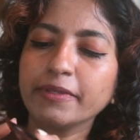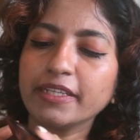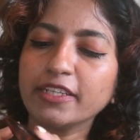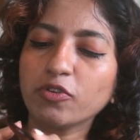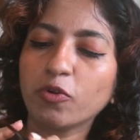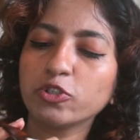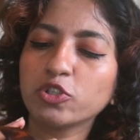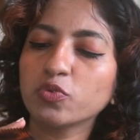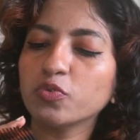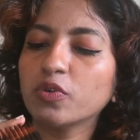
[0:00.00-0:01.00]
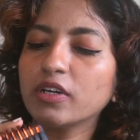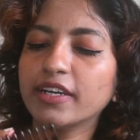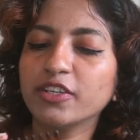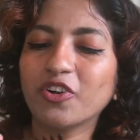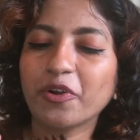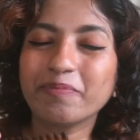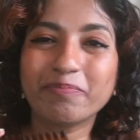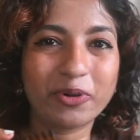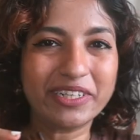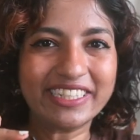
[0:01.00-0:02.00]
teeth also are not
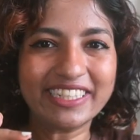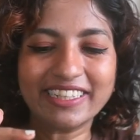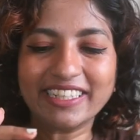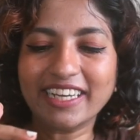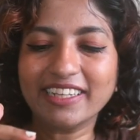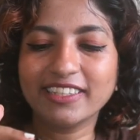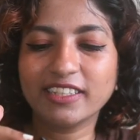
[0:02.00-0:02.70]
pointy at the ends.